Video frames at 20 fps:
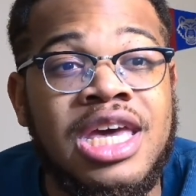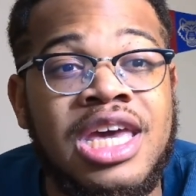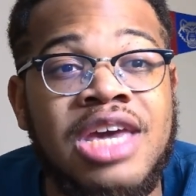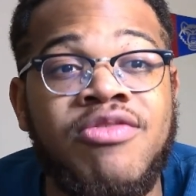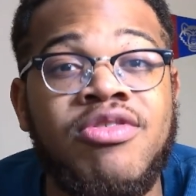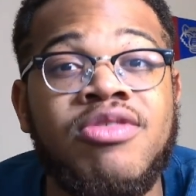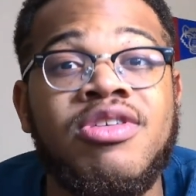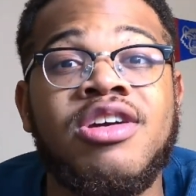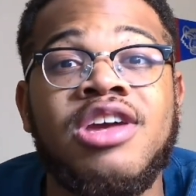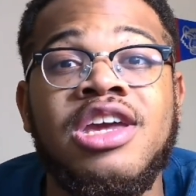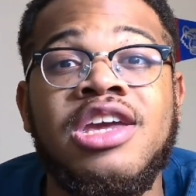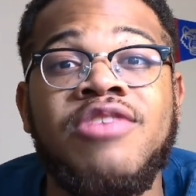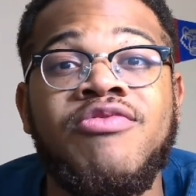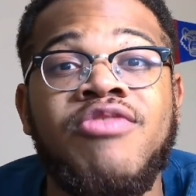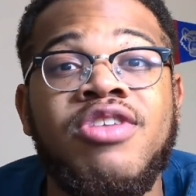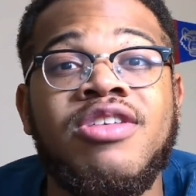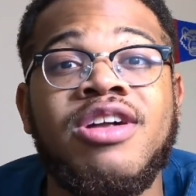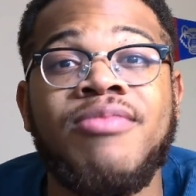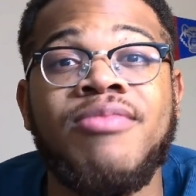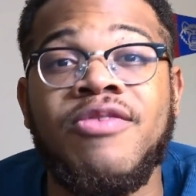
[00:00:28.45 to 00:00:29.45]
He
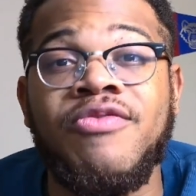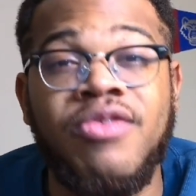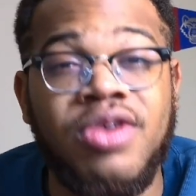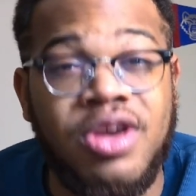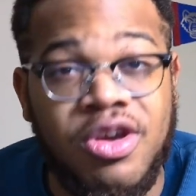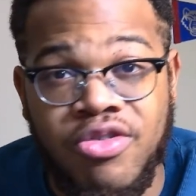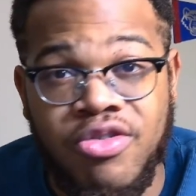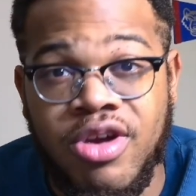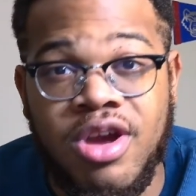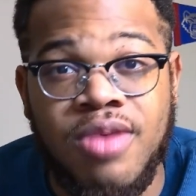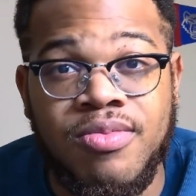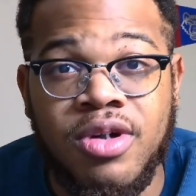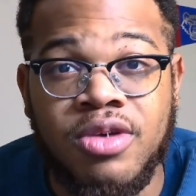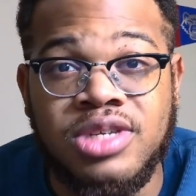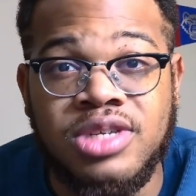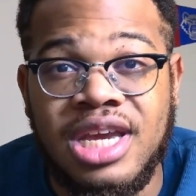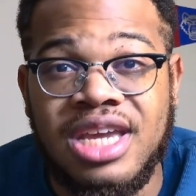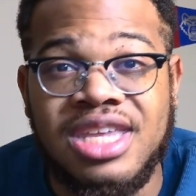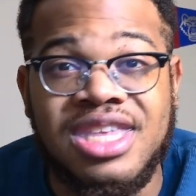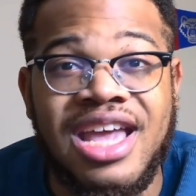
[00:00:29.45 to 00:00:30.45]
ran like my freaking grandma,
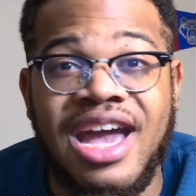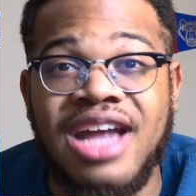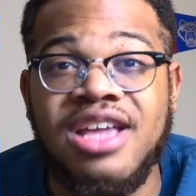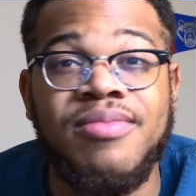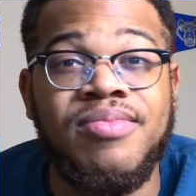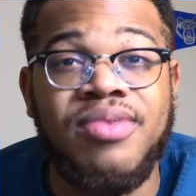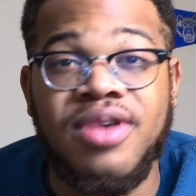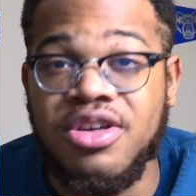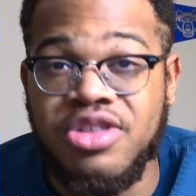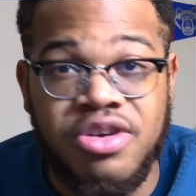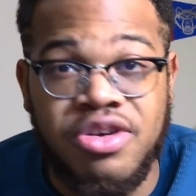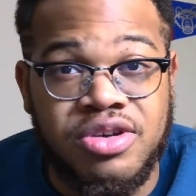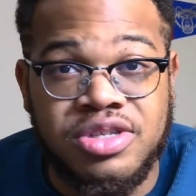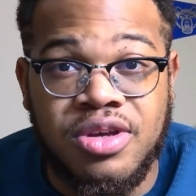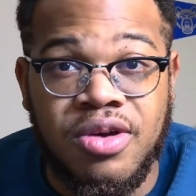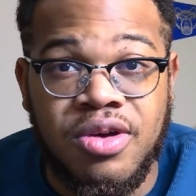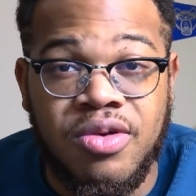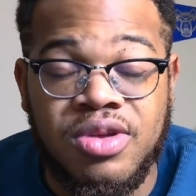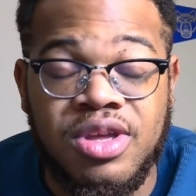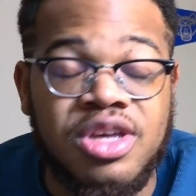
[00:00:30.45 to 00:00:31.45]
who's like 90 plus
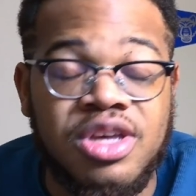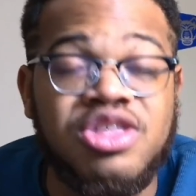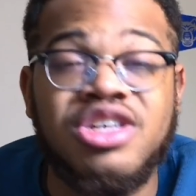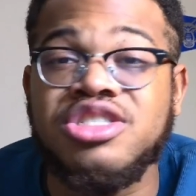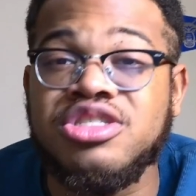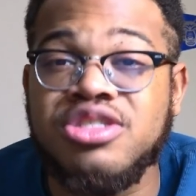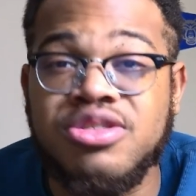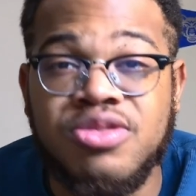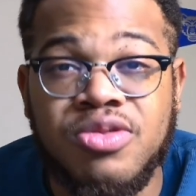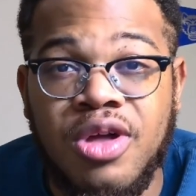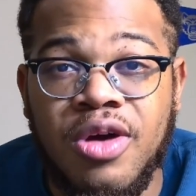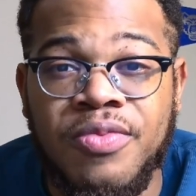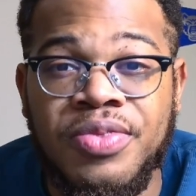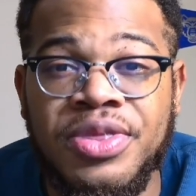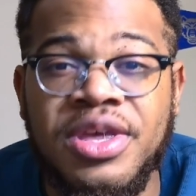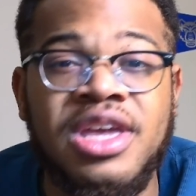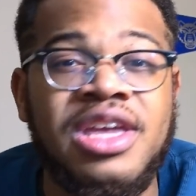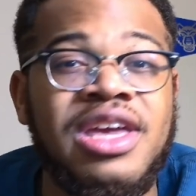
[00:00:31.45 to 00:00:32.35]
years old. Just slow.